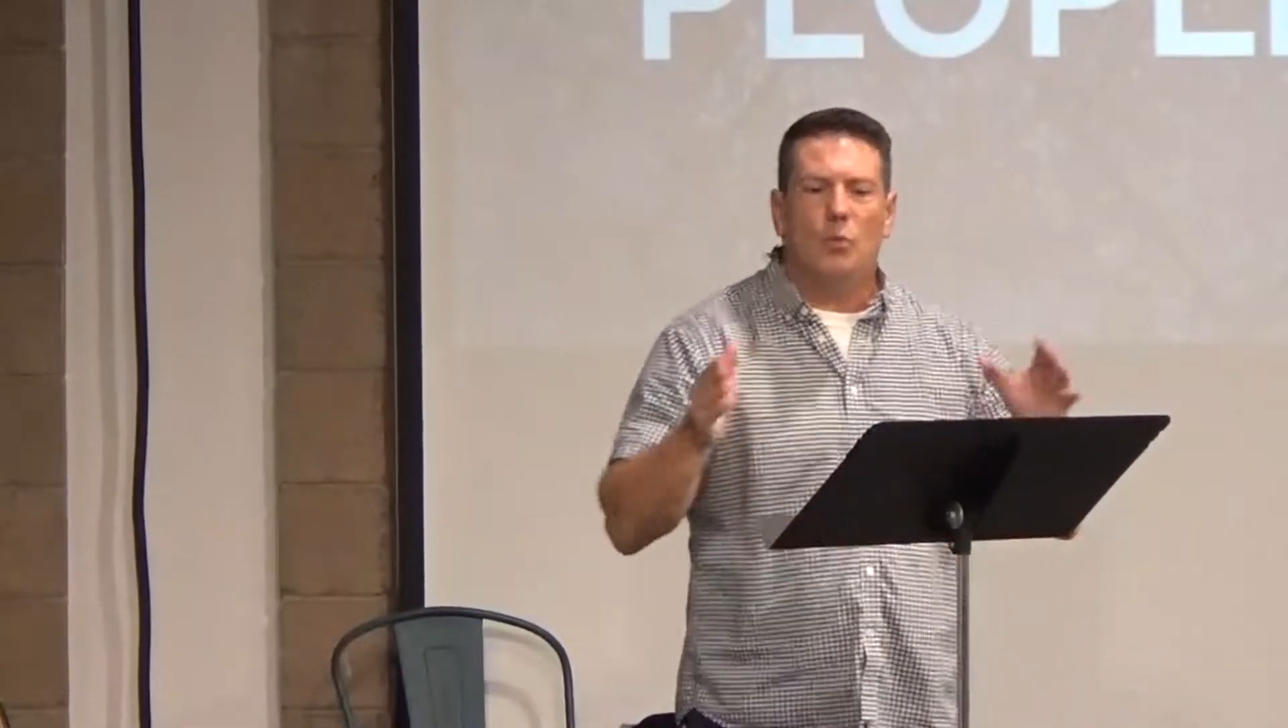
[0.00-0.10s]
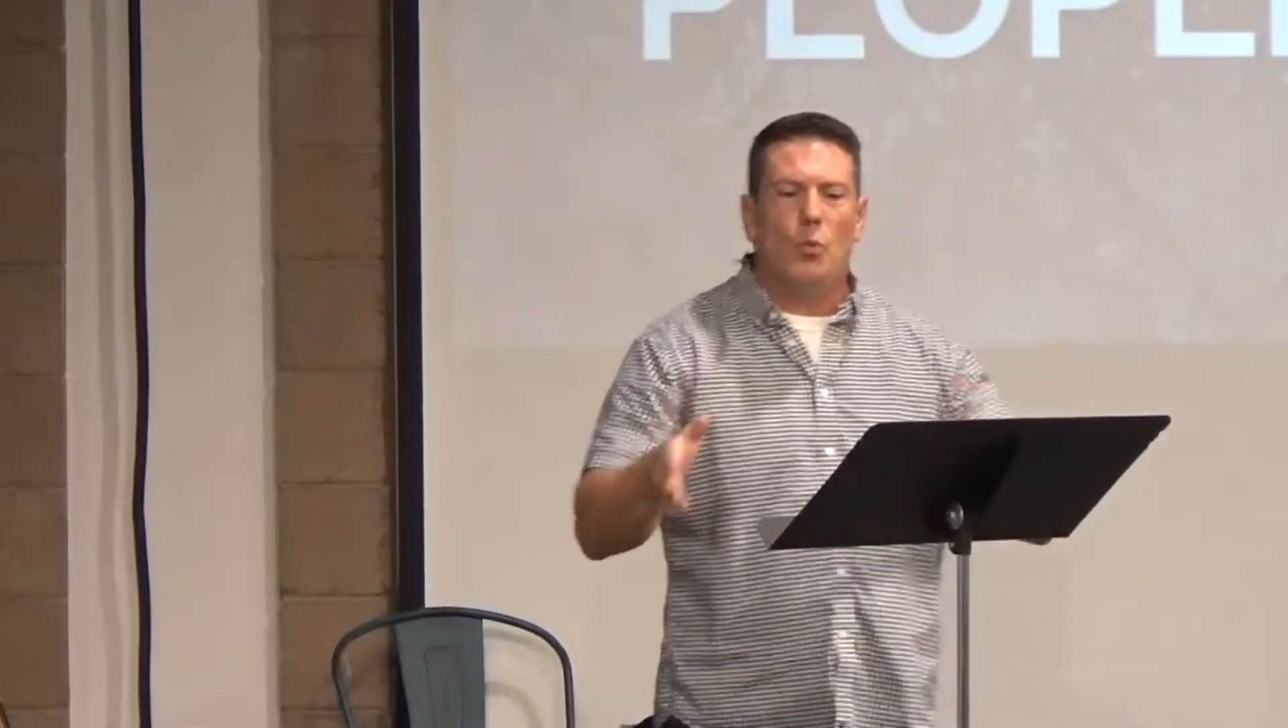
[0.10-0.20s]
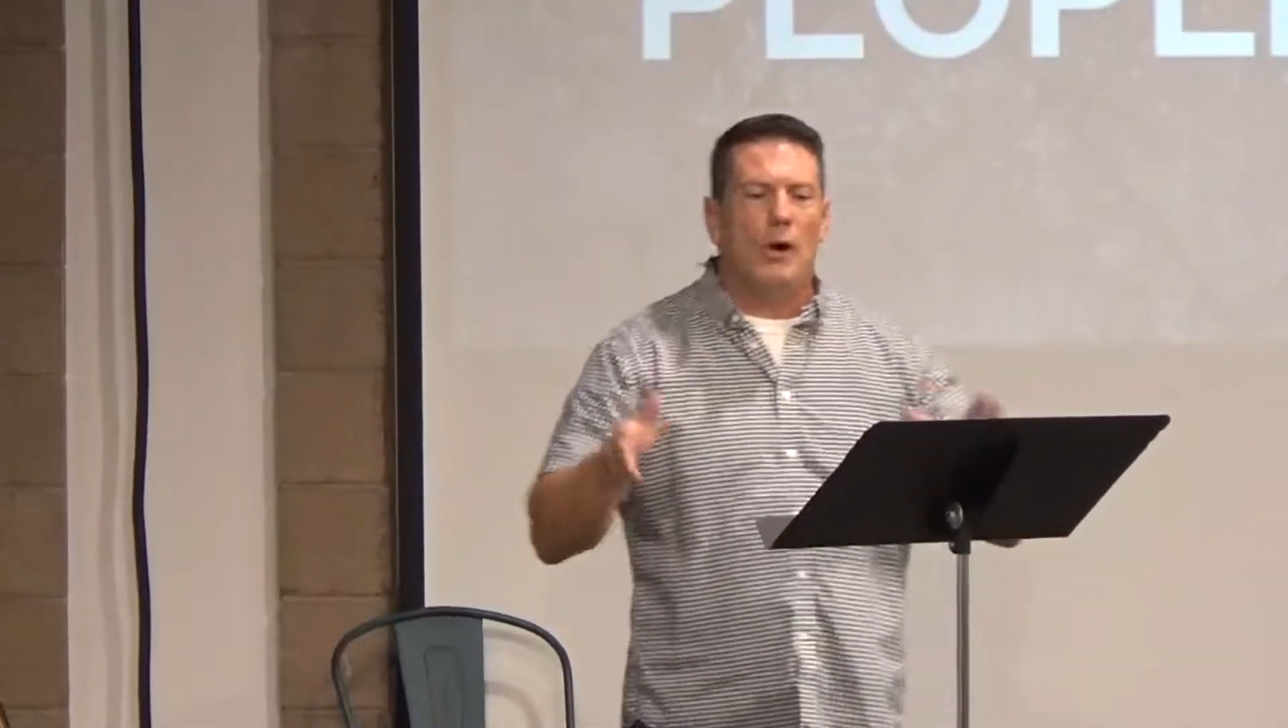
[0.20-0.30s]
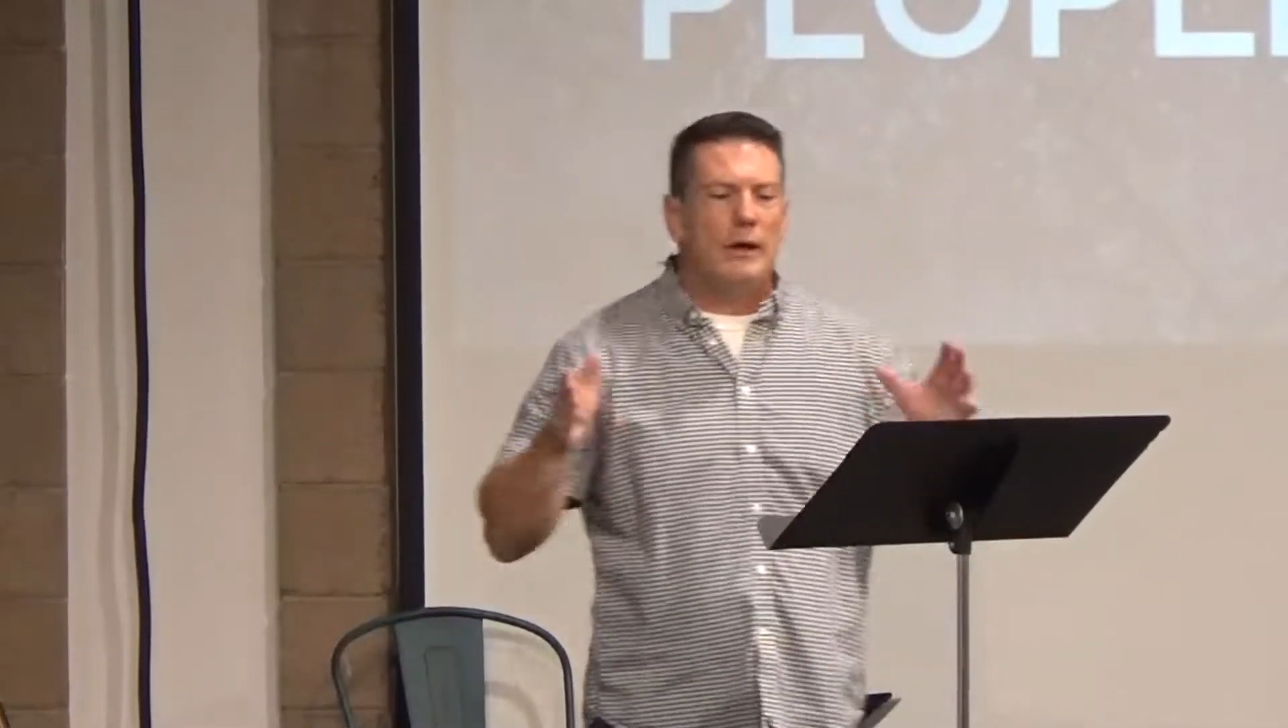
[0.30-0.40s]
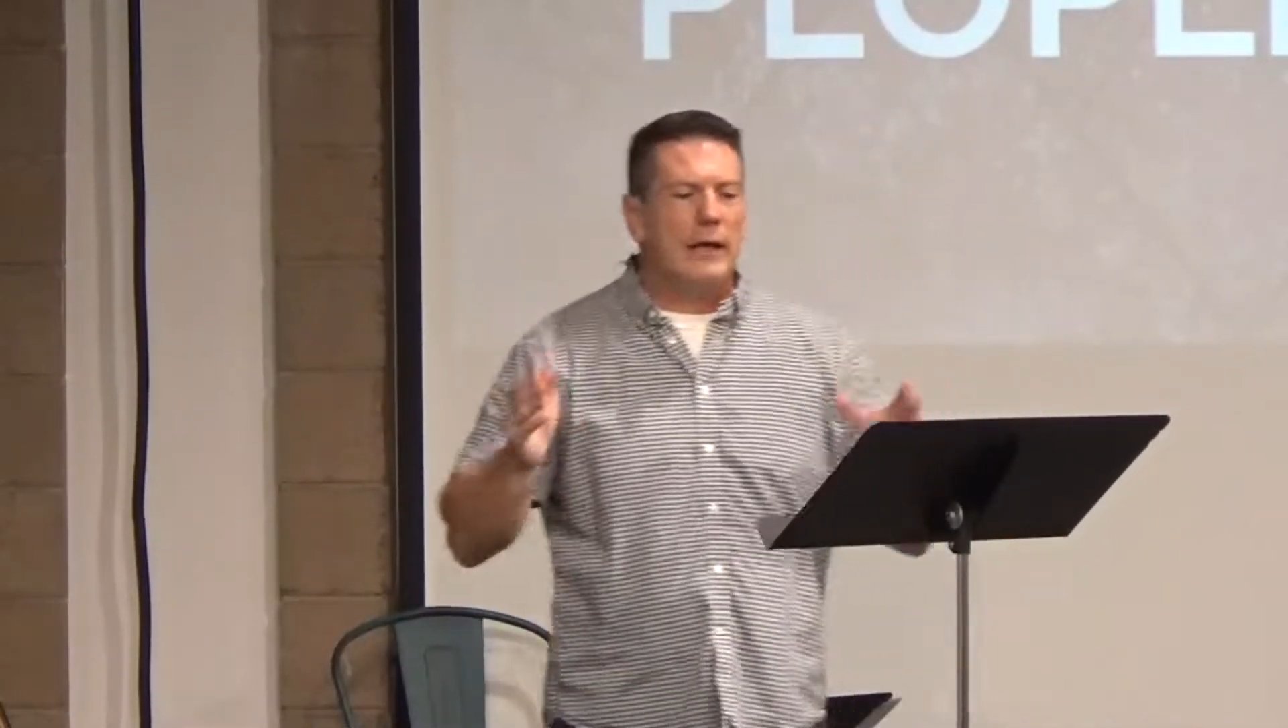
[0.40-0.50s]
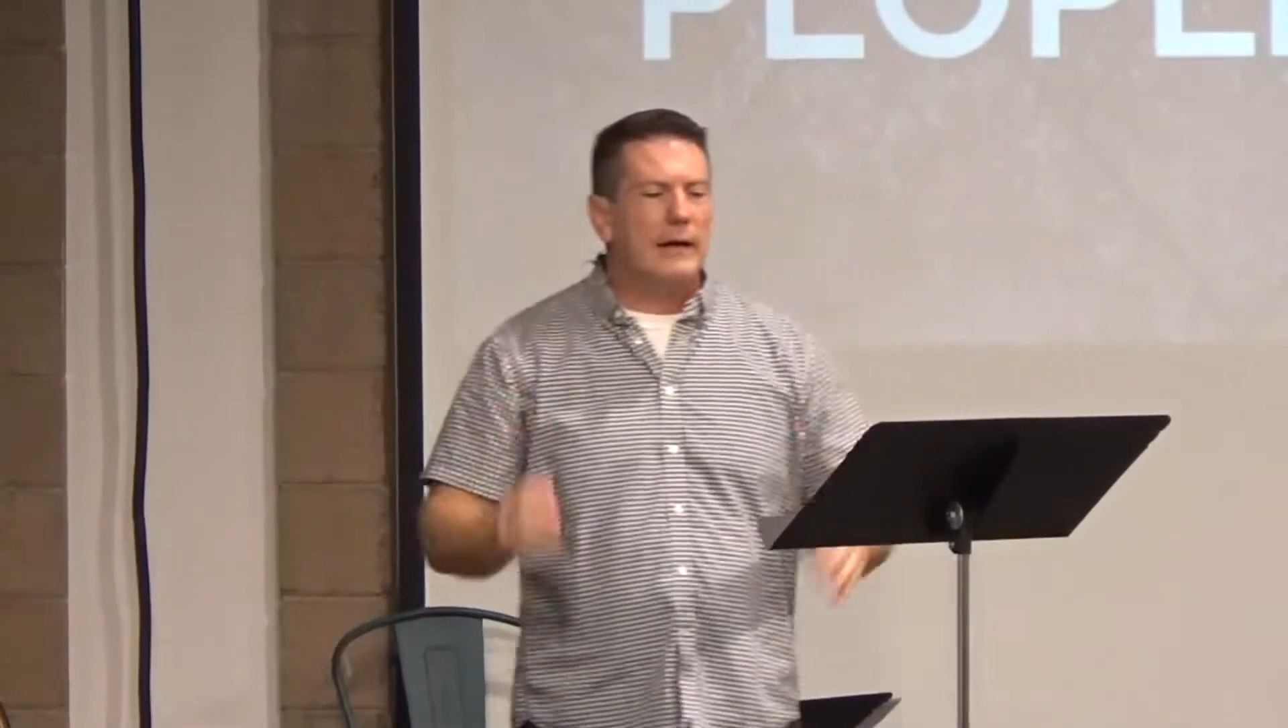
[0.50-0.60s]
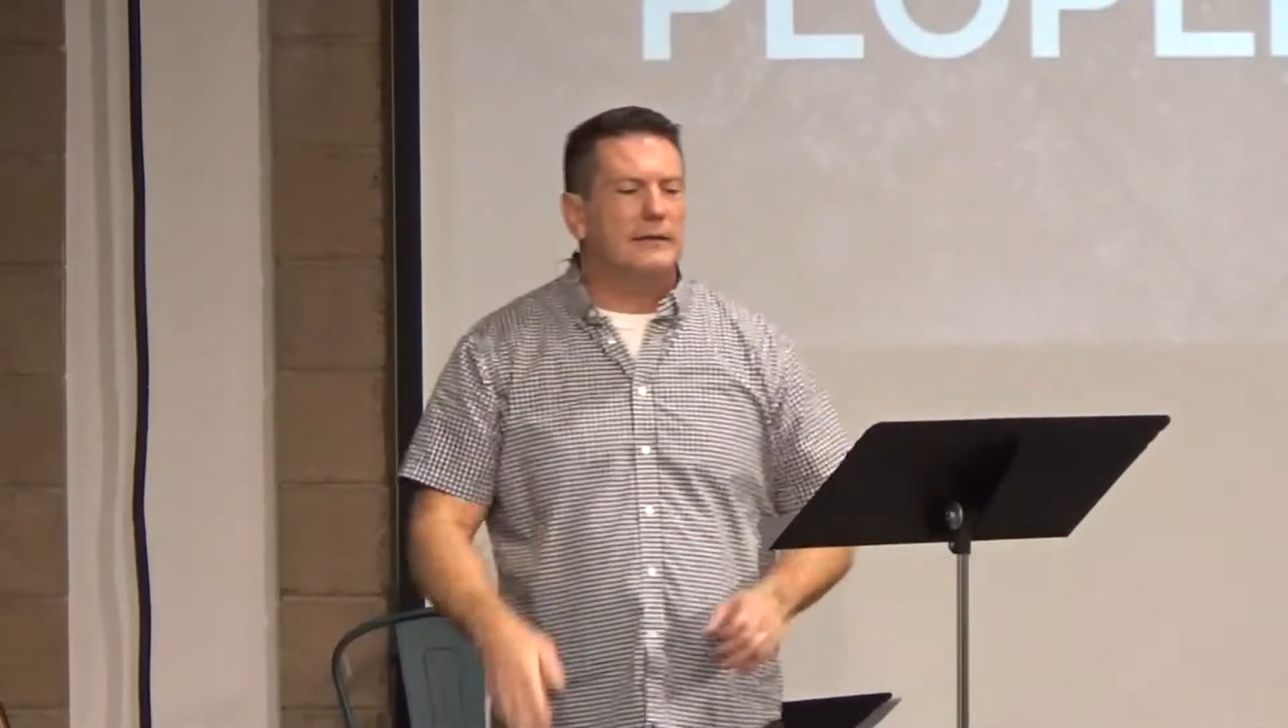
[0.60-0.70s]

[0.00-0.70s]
one at